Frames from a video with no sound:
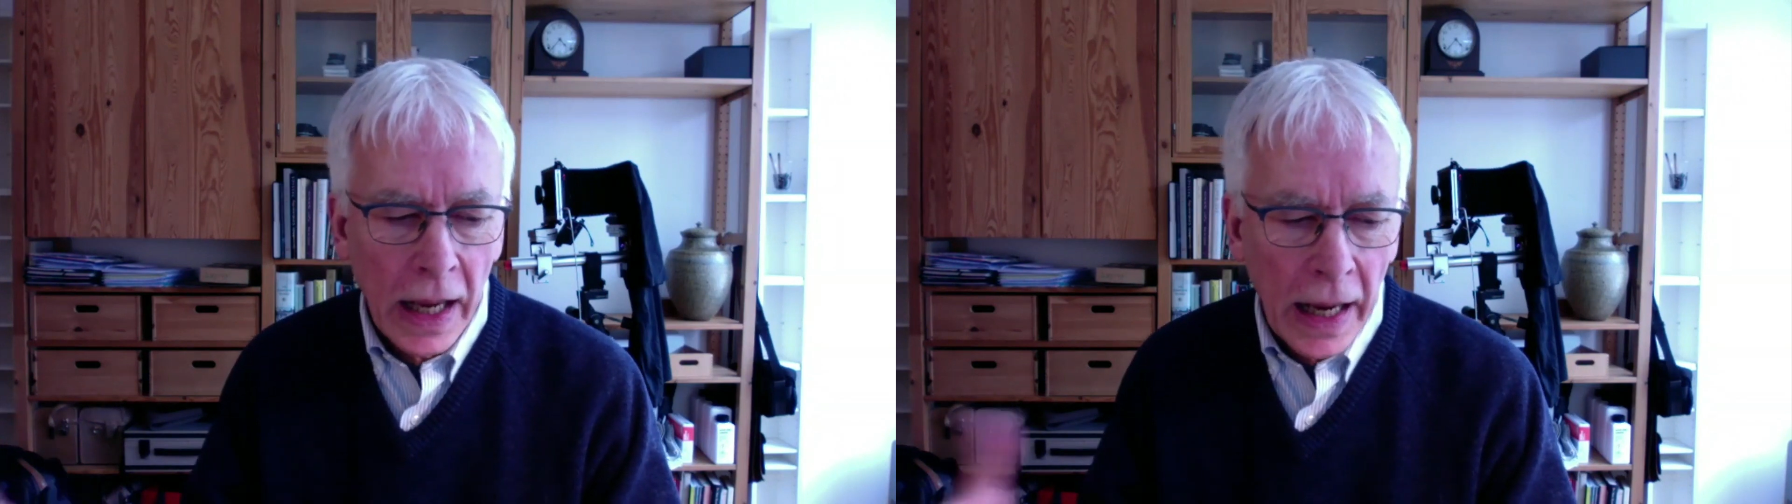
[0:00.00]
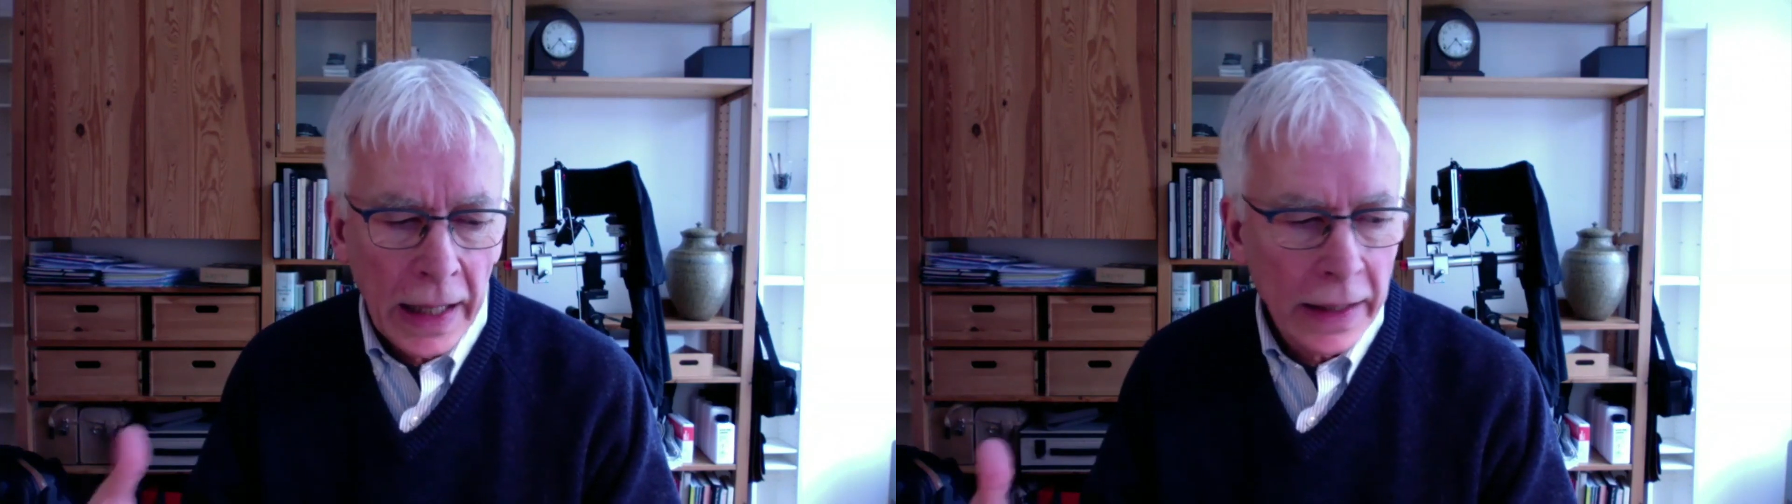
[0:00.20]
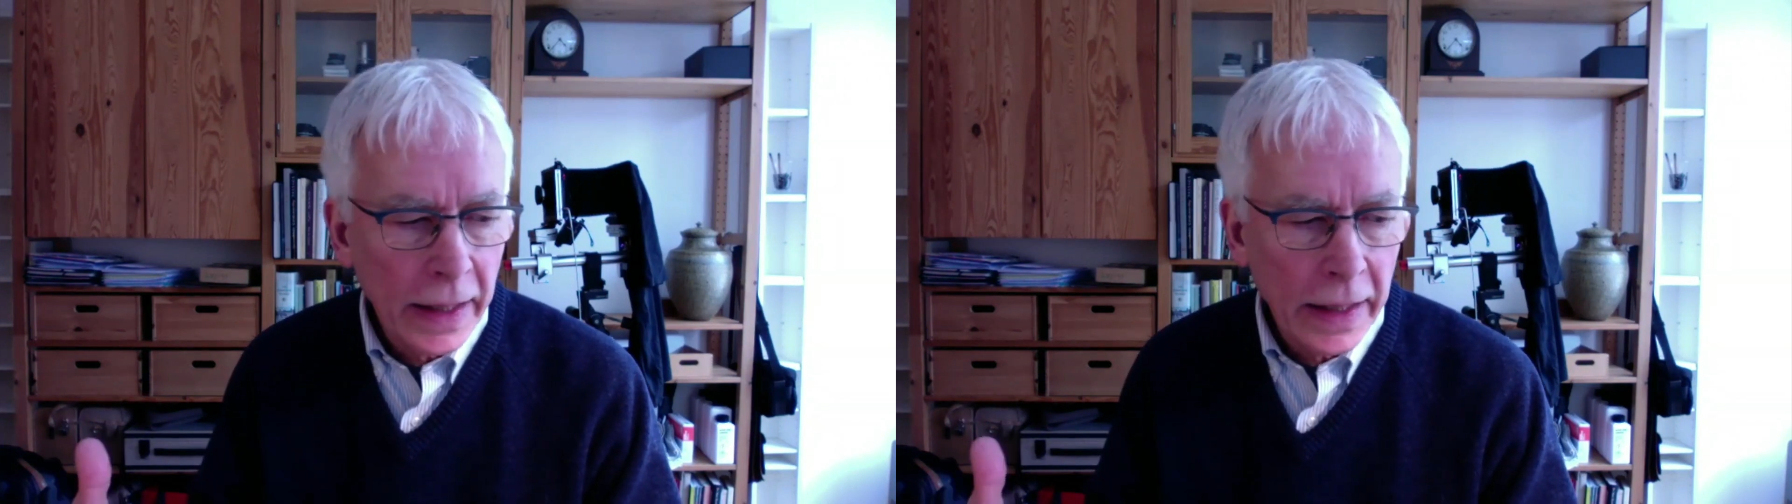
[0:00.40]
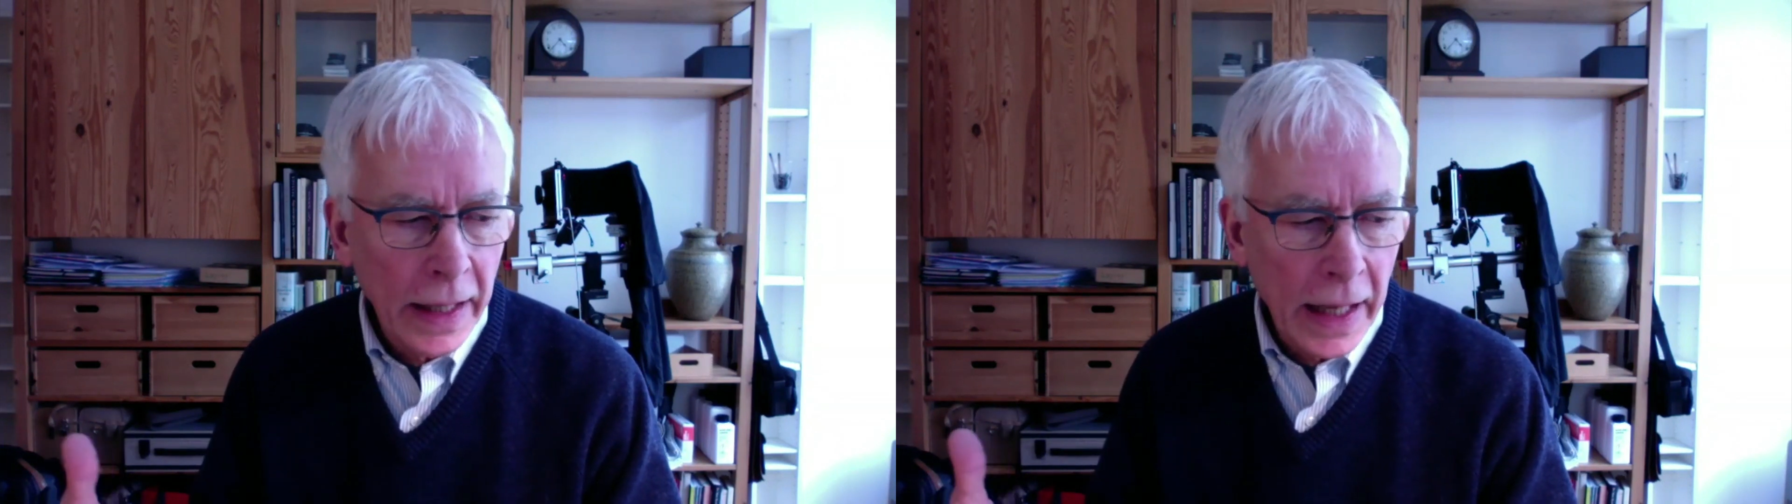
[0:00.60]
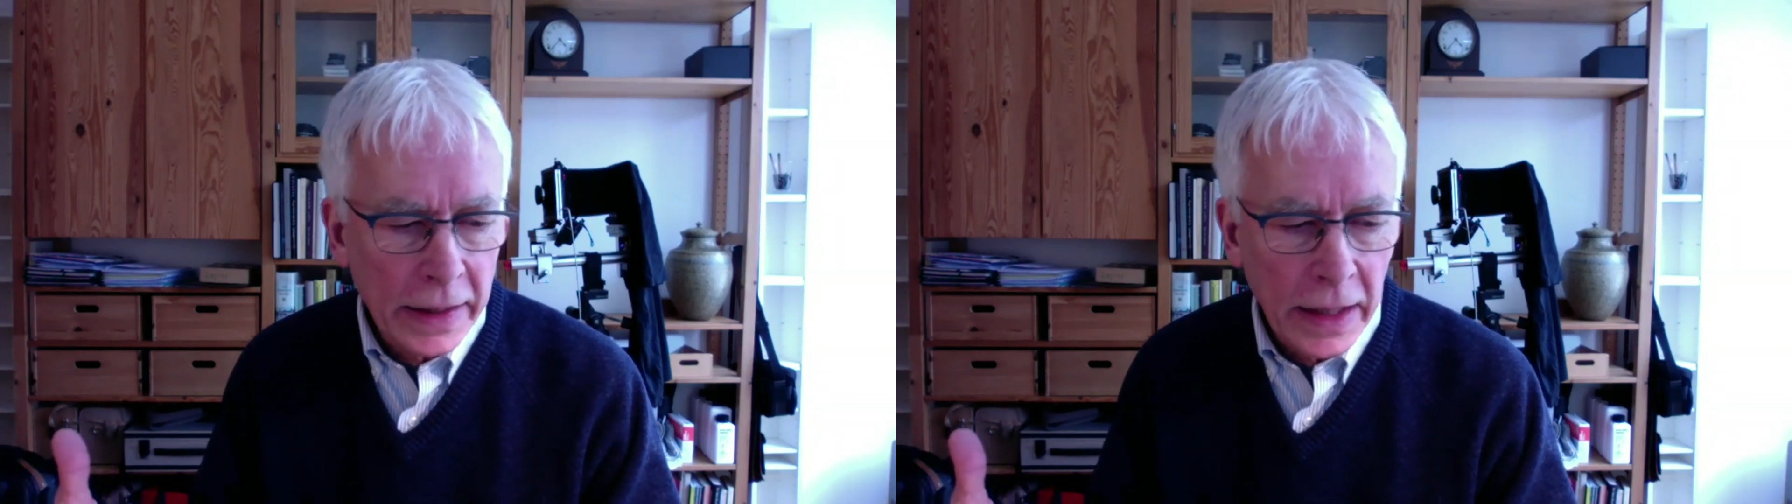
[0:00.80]
And
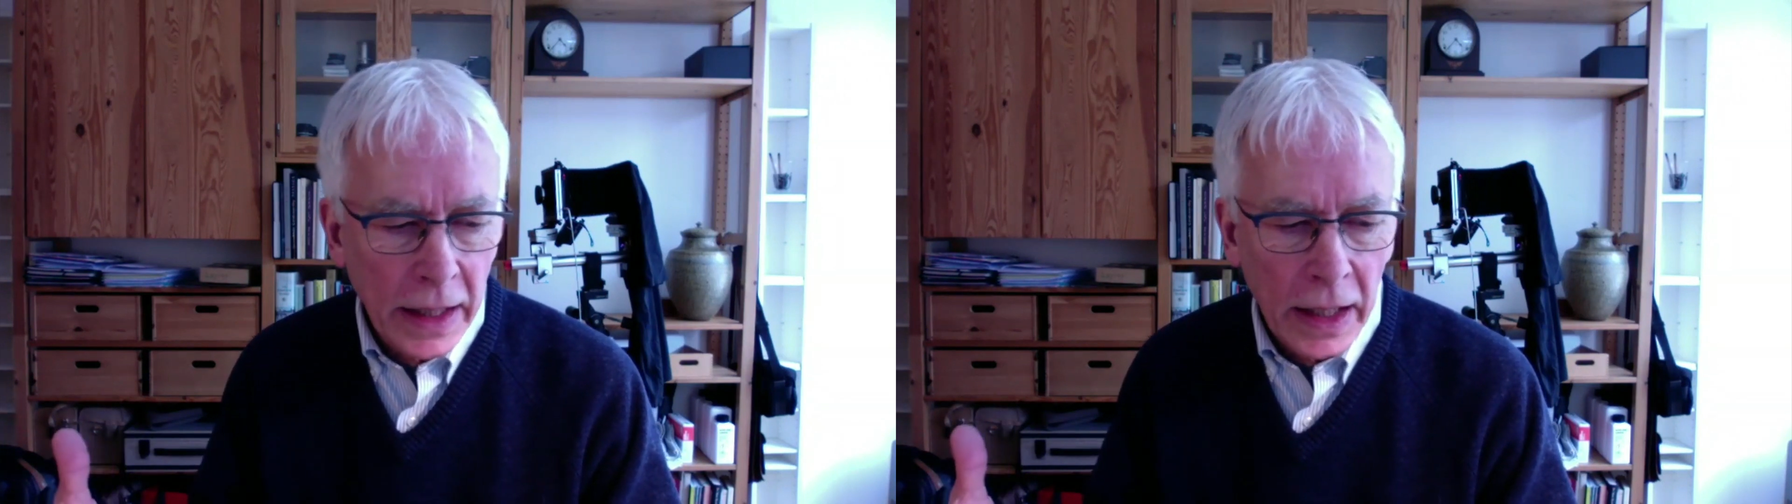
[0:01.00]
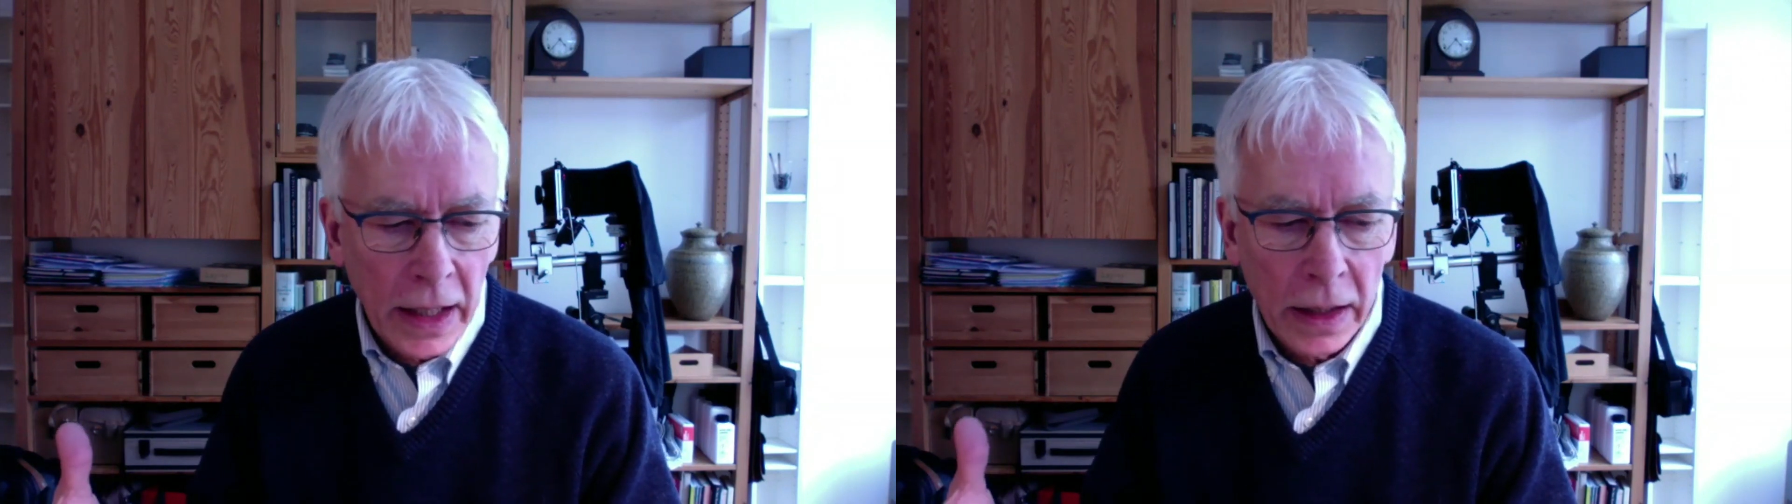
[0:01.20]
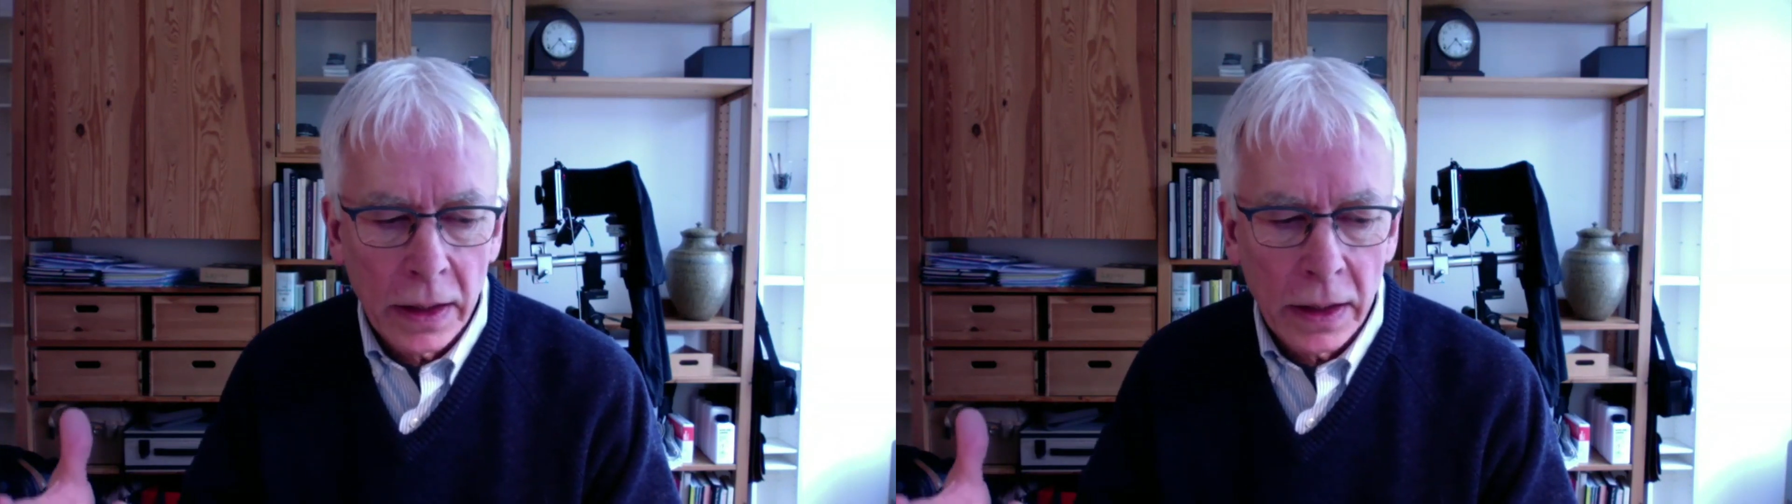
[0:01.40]
that day,